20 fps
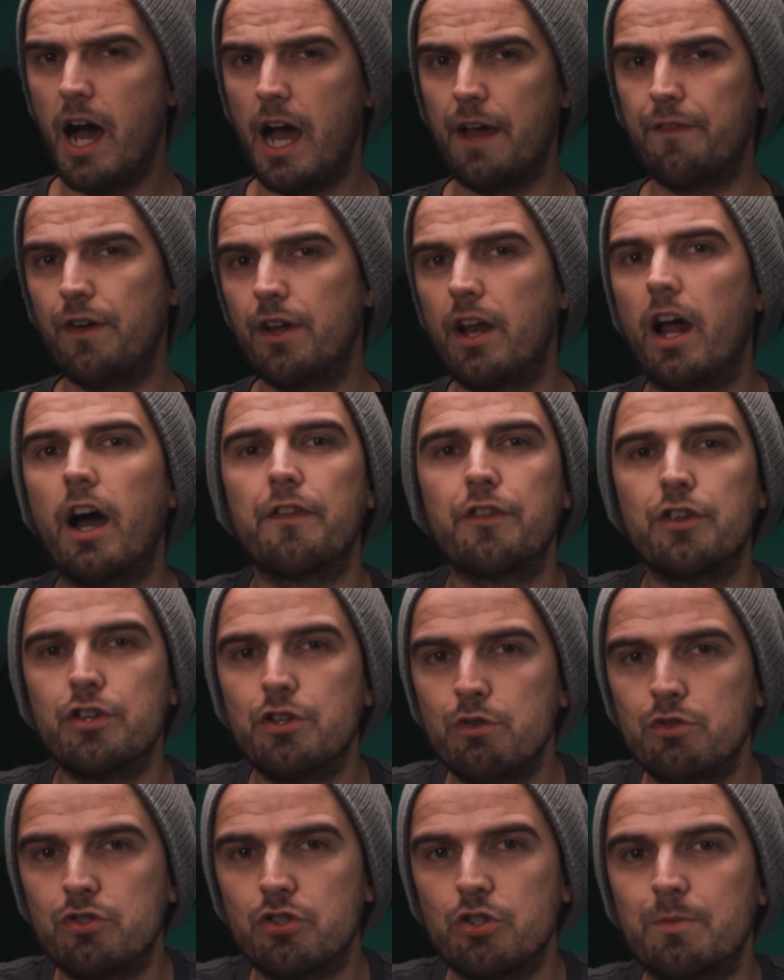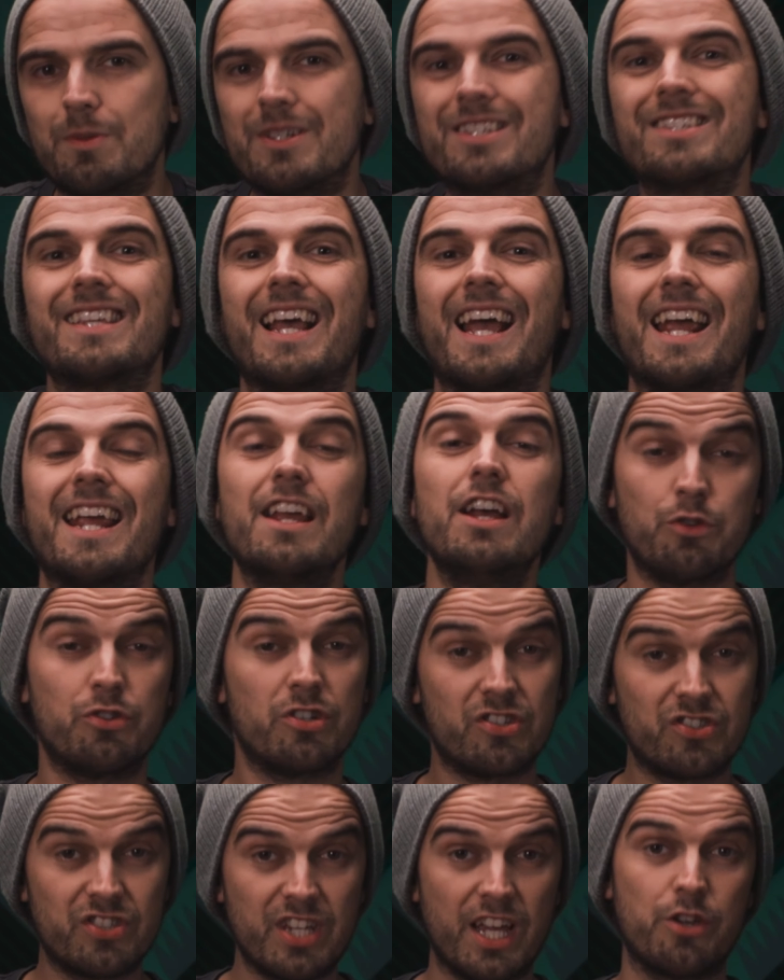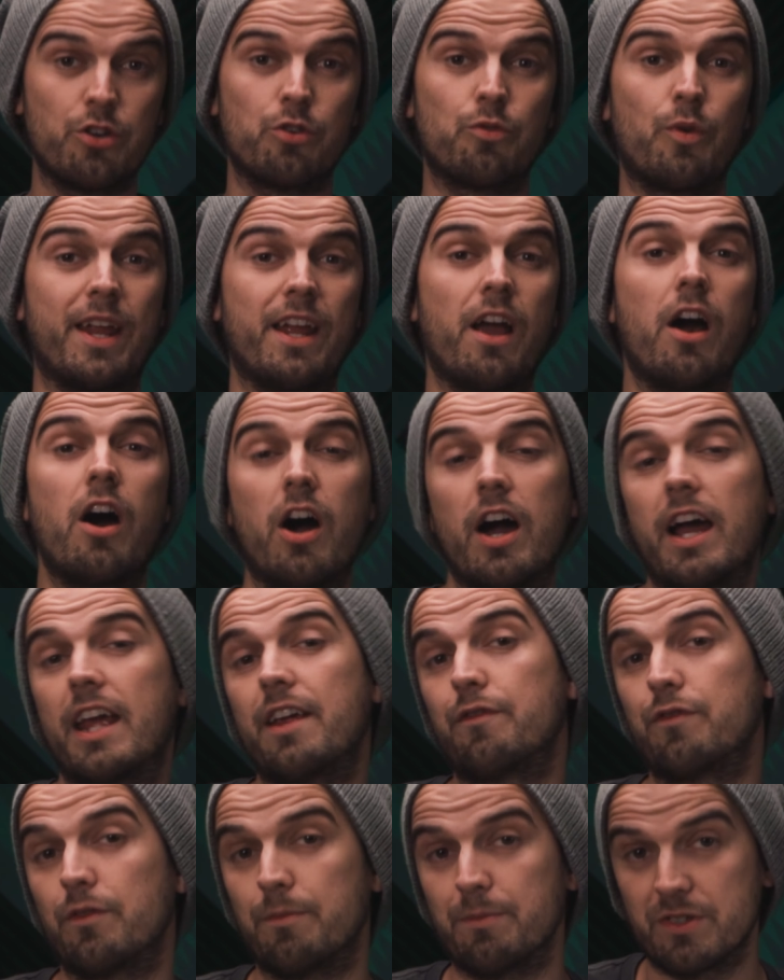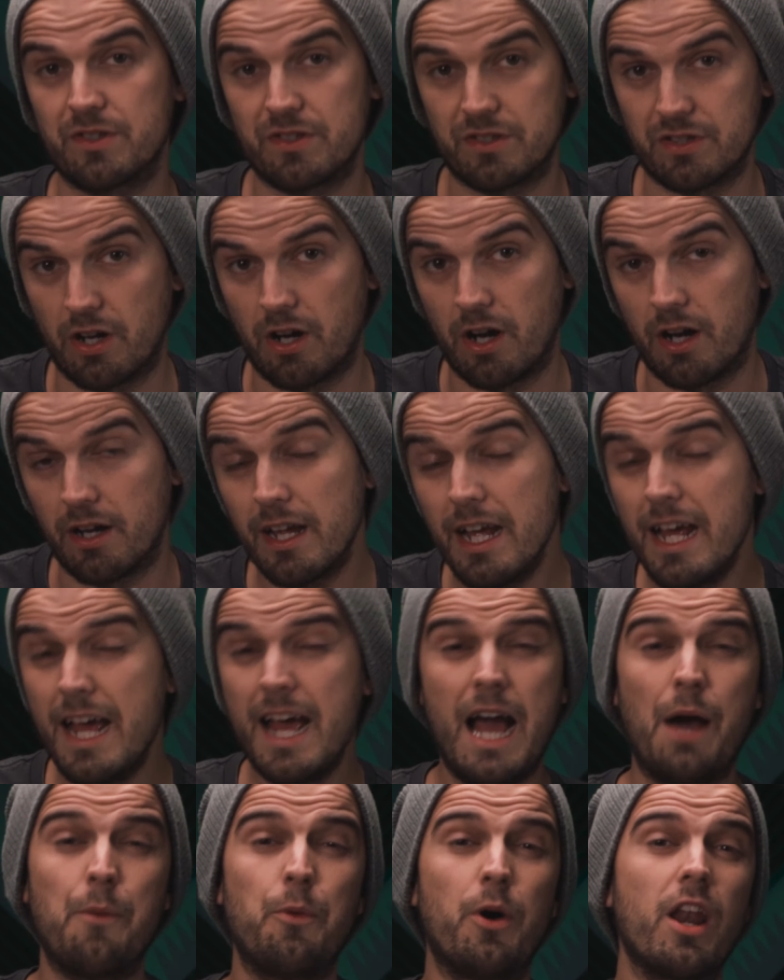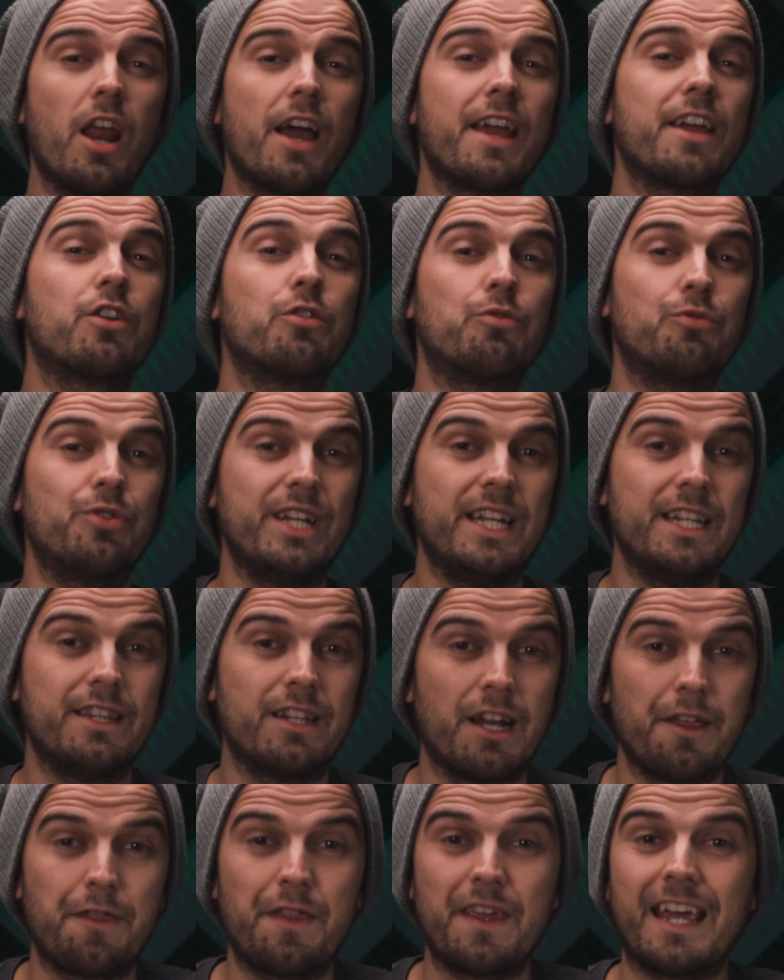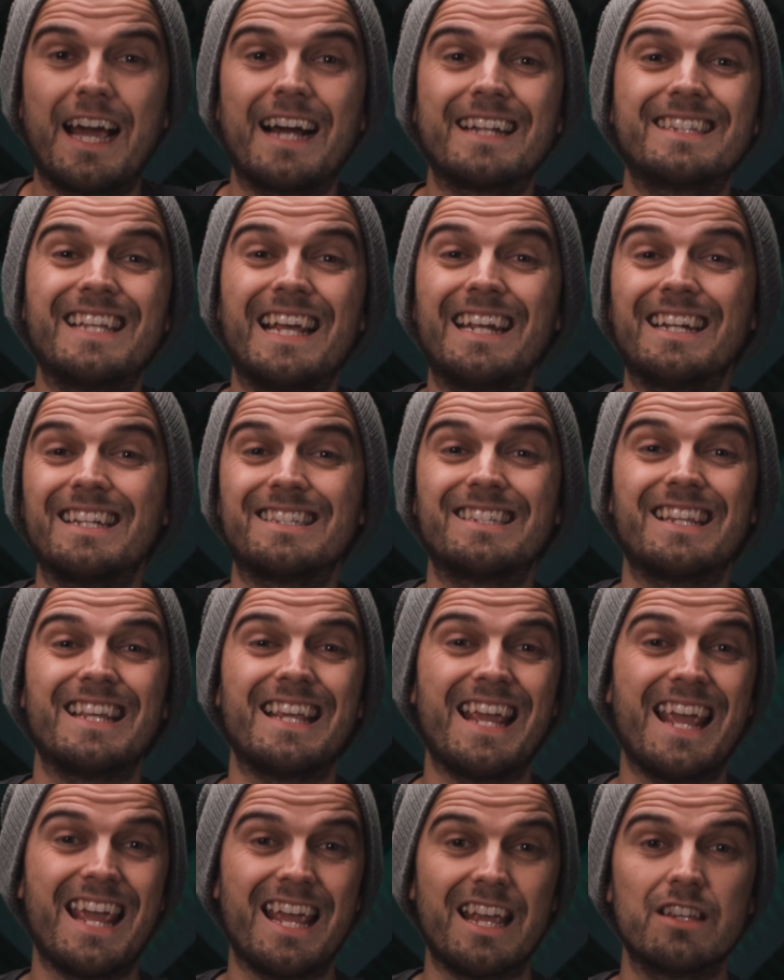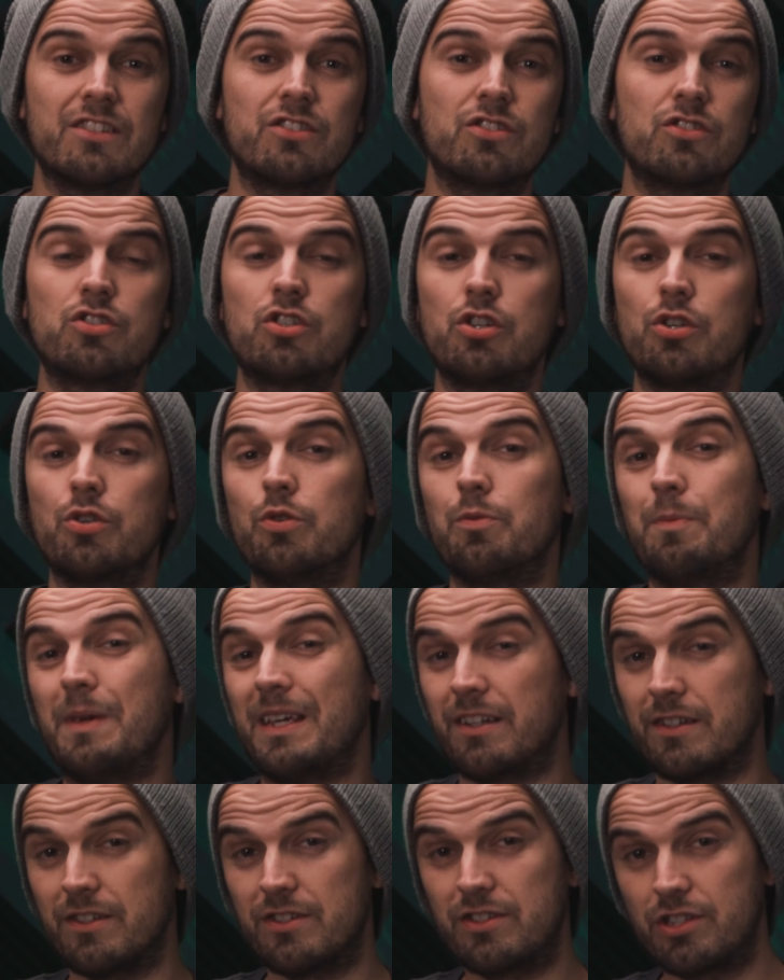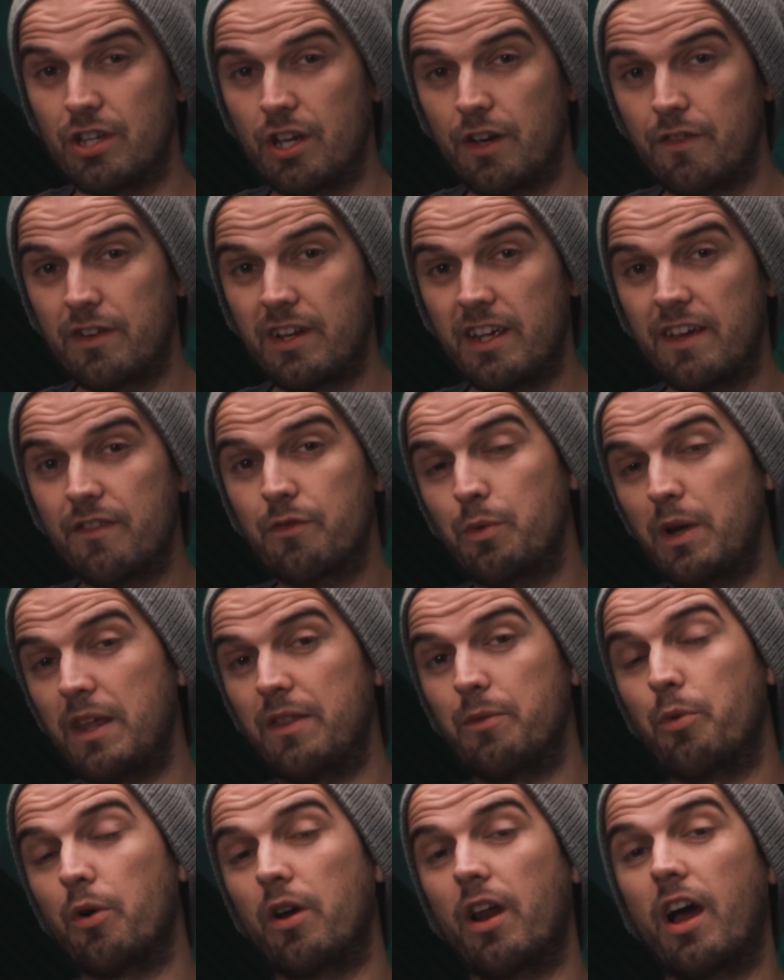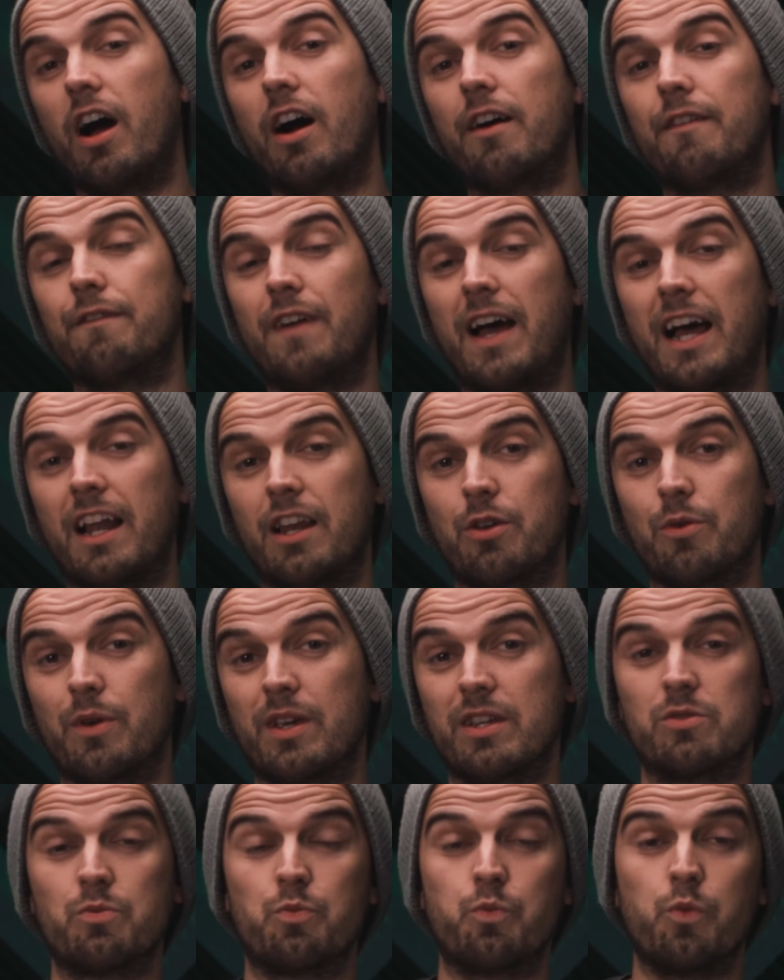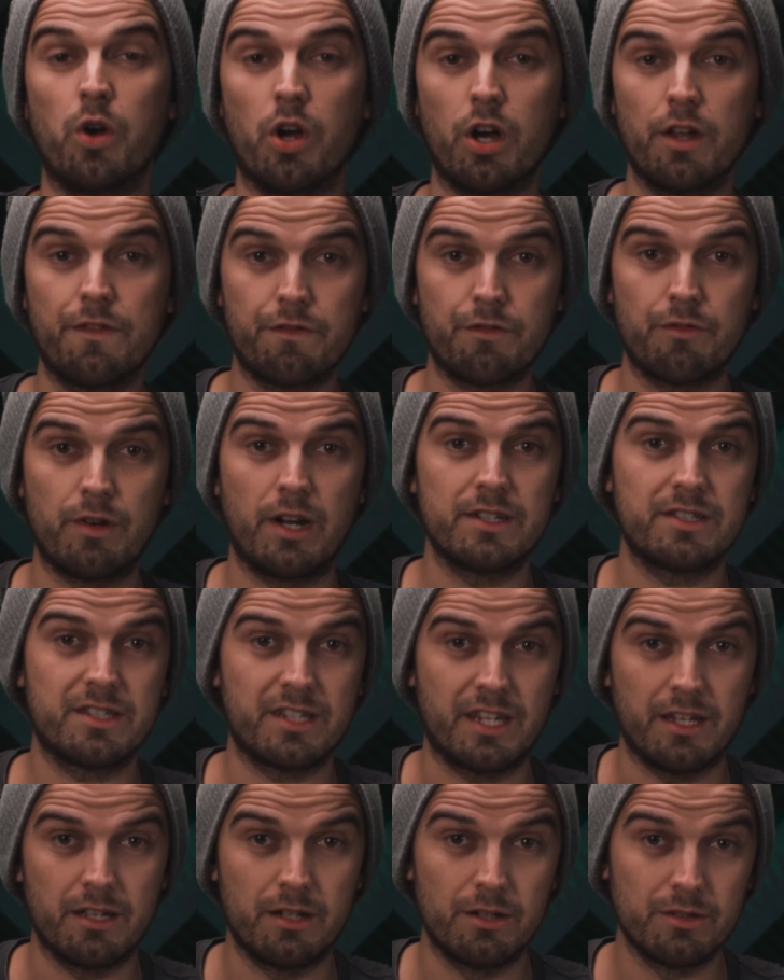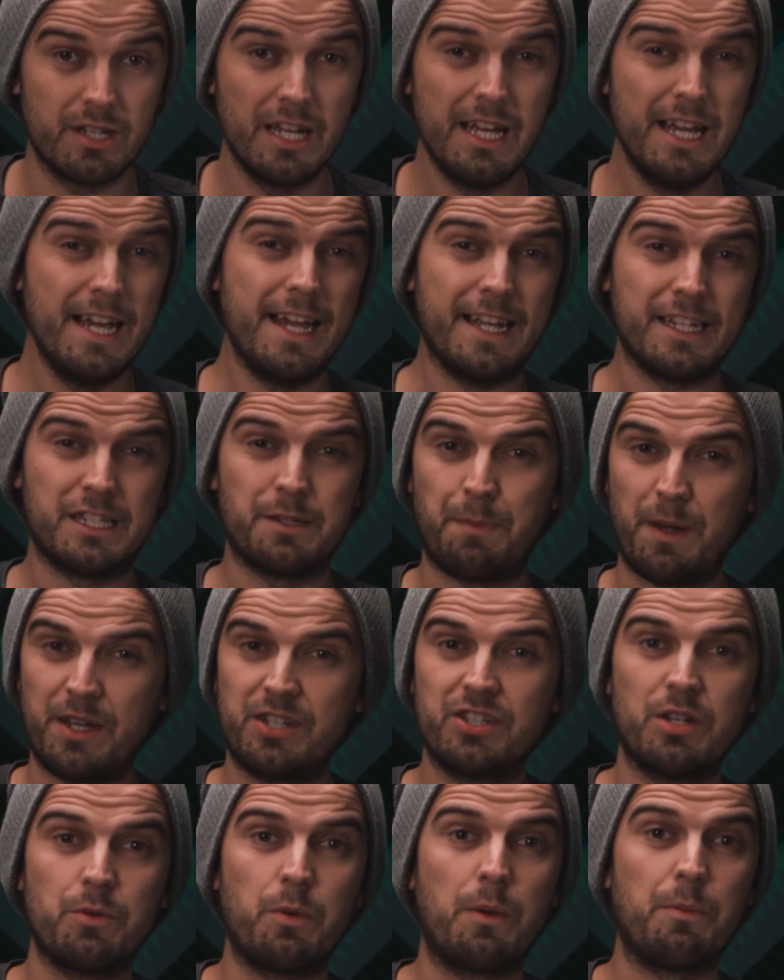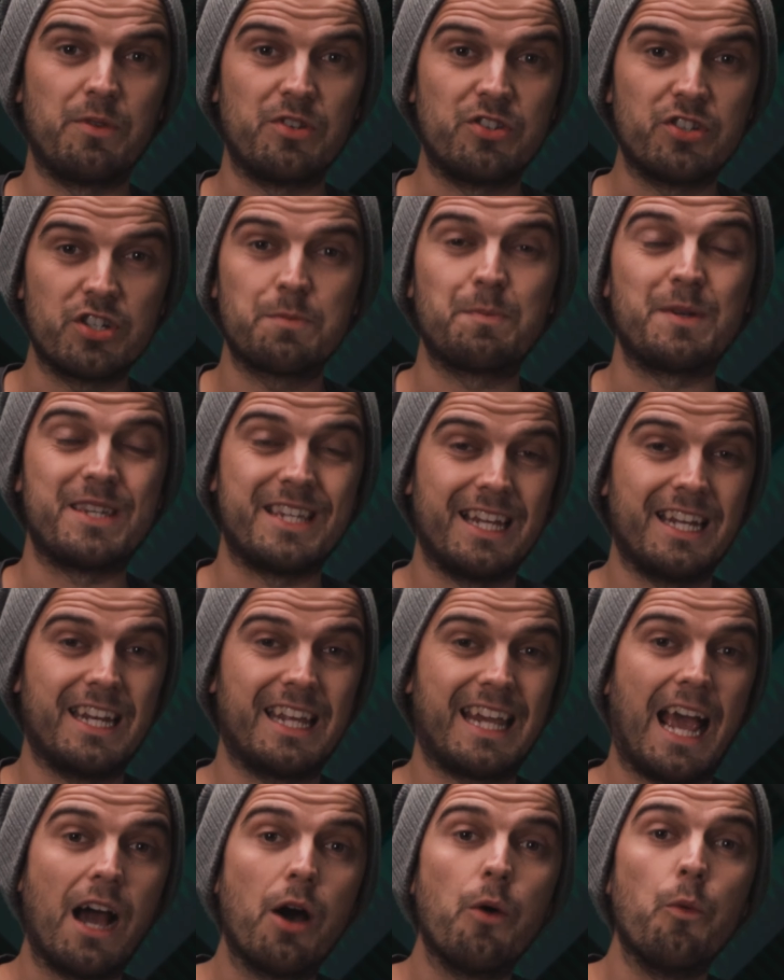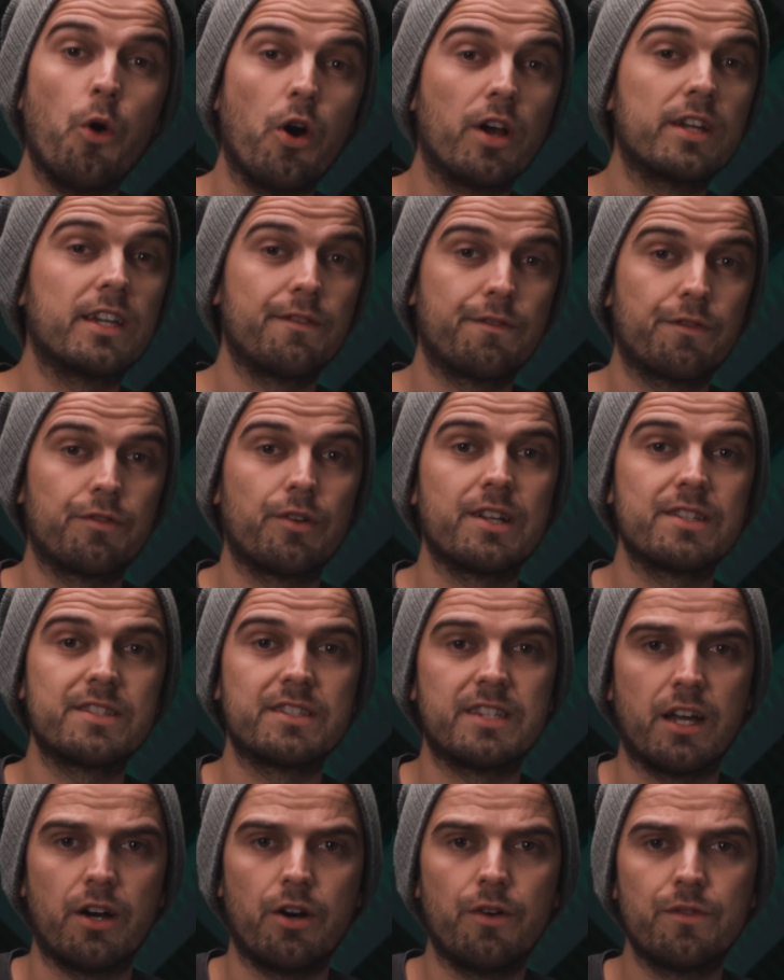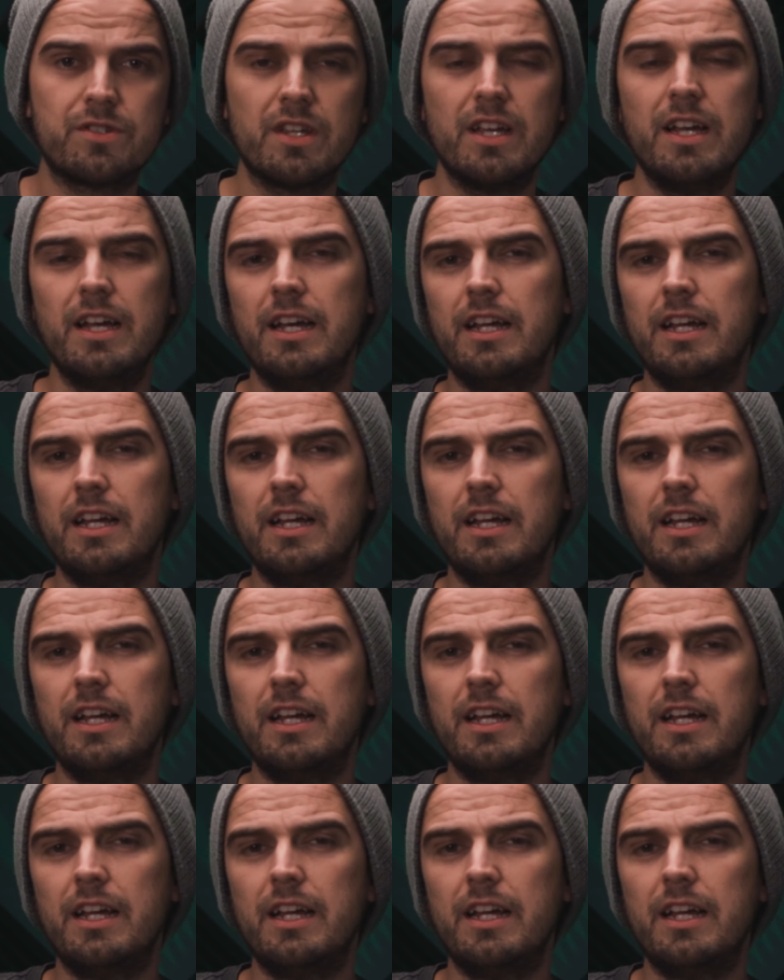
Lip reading: I've heard other YouTubers say you should set your rate high from the start. And while I agree that I think our tendency is to be conservative with what our value is worth for our skills, especially when we're just beginning out working for ourselves,